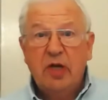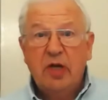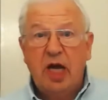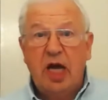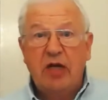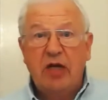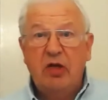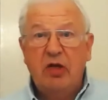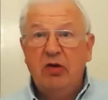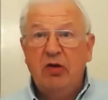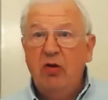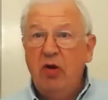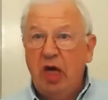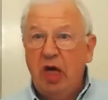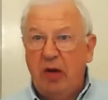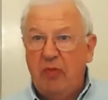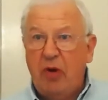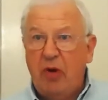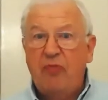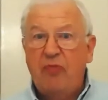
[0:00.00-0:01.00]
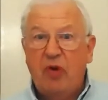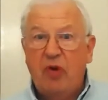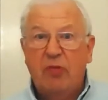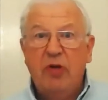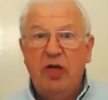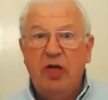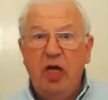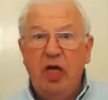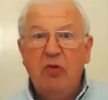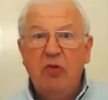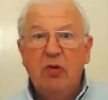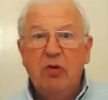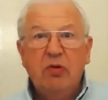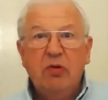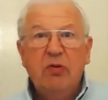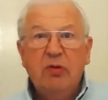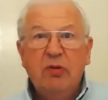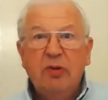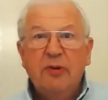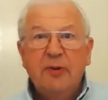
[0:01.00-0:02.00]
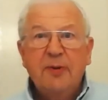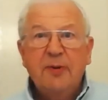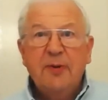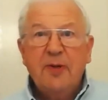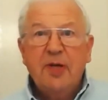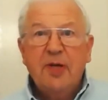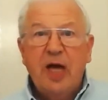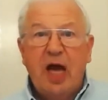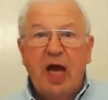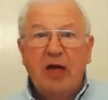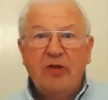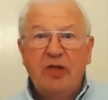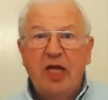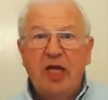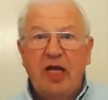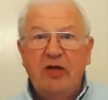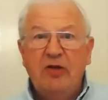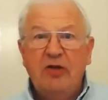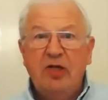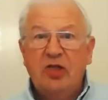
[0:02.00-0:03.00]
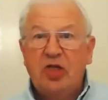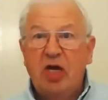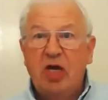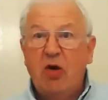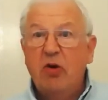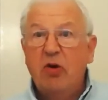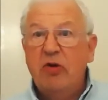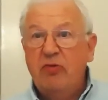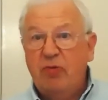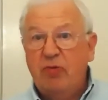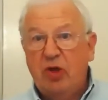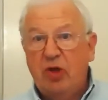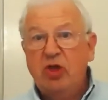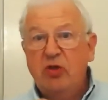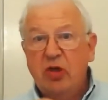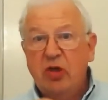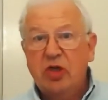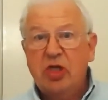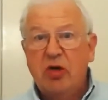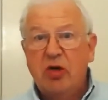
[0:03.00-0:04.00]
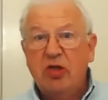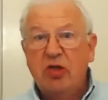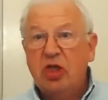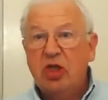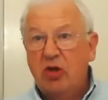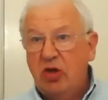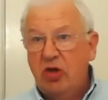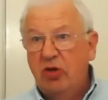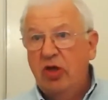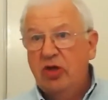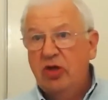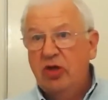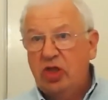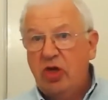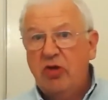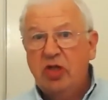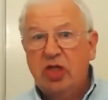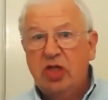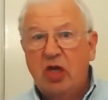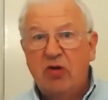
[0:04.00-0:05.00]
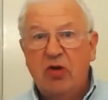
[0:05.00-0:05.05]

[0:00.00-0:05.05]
And you think, oh, I probably do. And then they'll say, oh, then because you know so-and-so, you'll know so-and-so.